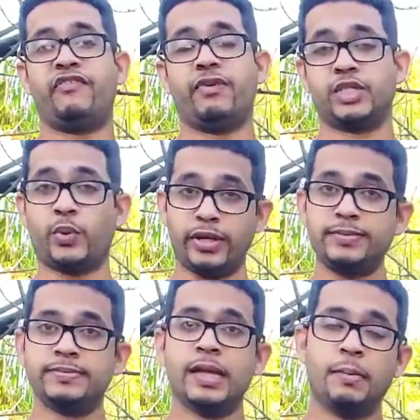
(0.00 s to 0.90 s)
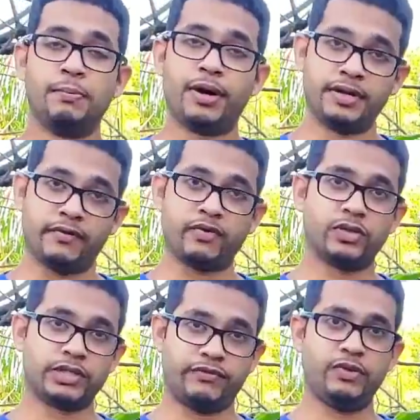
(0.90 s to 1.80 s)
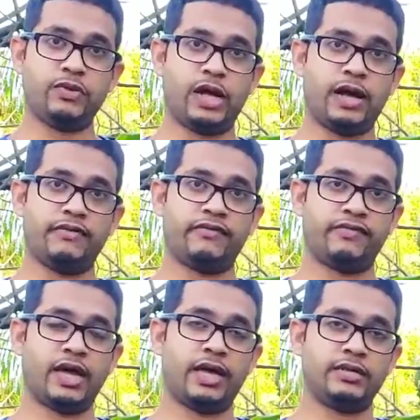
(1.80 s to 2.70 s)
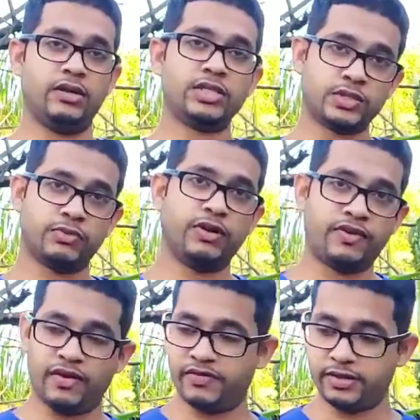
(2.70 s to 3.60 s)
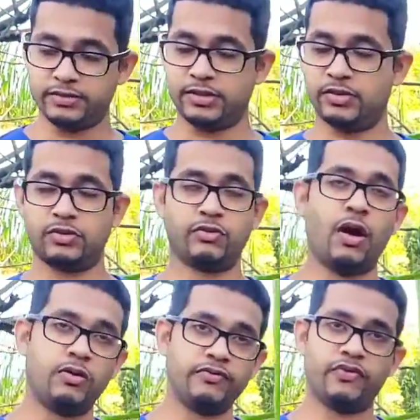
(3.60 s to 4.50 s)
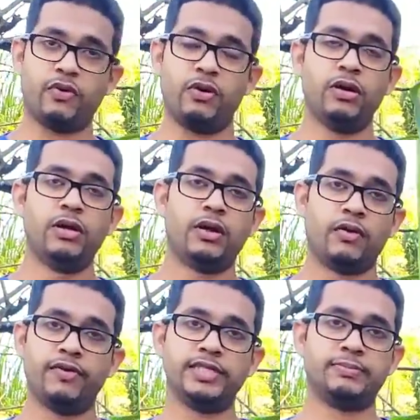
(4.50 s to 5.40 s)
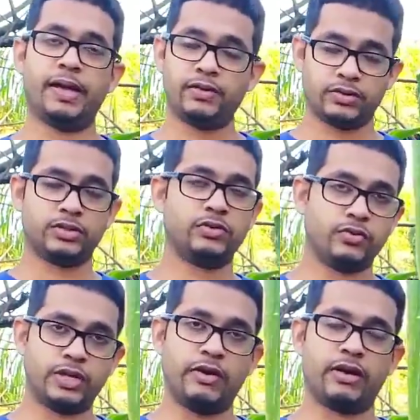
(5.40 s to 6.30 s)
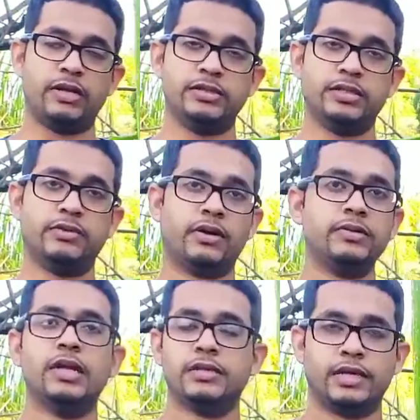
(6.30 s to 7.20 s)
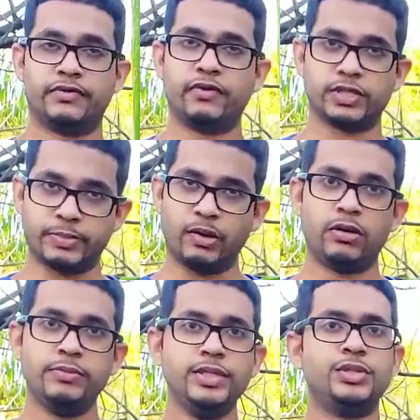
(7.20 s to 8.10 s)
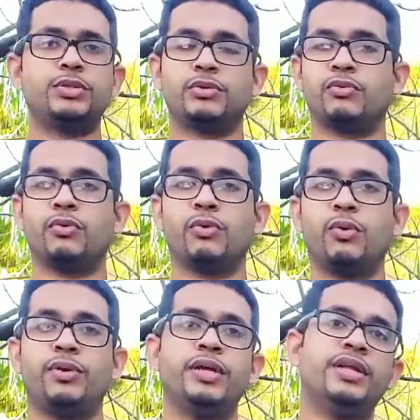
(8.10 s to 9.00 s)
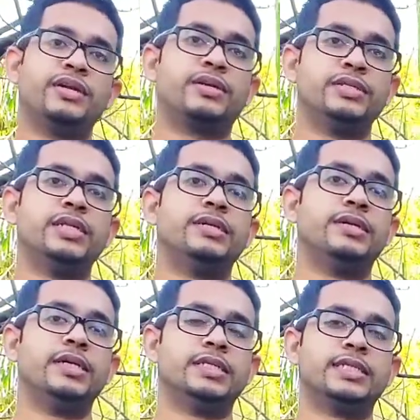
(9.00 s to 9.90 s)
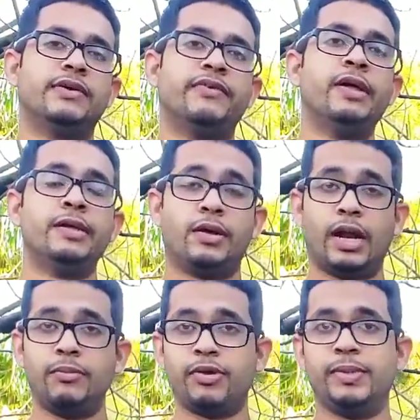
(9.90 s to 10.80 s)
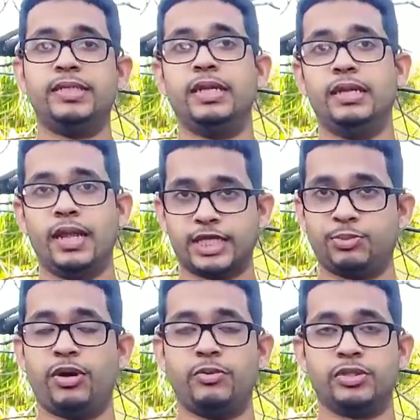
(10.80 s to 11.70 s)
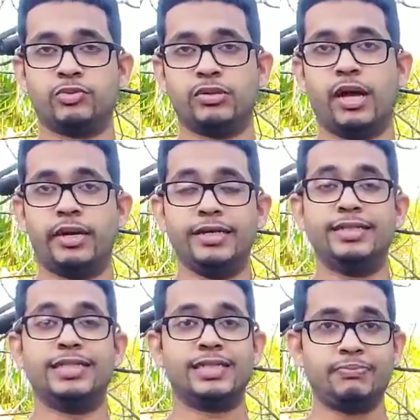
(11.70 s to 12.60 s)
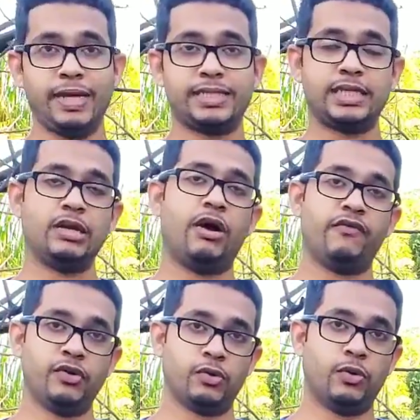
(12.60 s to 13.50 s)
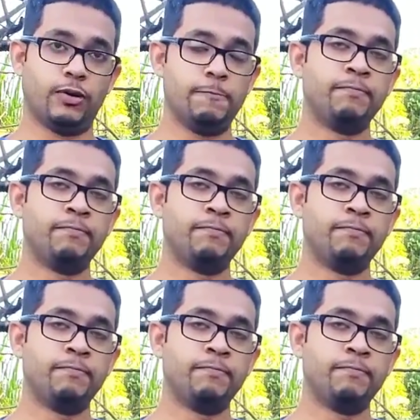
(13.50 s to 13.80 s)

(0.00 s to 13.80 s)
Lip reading: soil. But of course, if you don't have that luxury of having ground for a raised bed or to grow directly into the ground, then of course by all means you can grow corn in a container itself. Now that'll bring me to the next point, which is regarding the spacing of your corn.